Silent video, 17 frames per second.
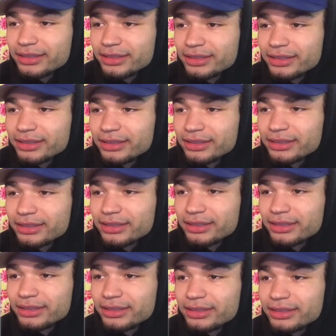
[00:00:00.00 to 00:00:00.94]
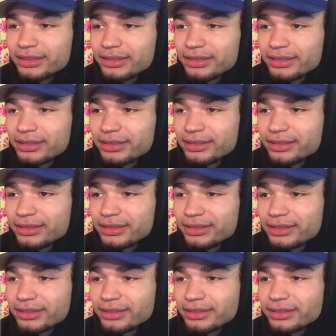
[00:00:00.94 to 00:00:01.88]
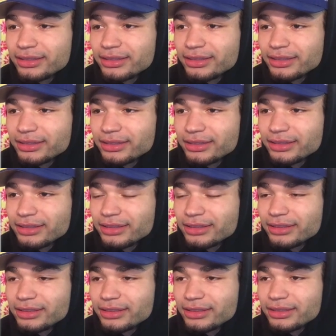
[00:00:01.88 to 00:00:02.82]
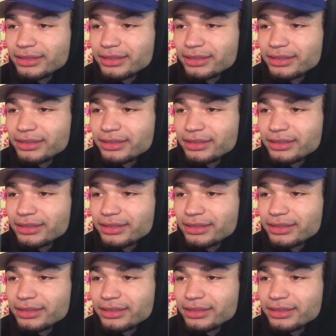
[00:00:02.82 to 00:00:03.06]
This person isn't speaking.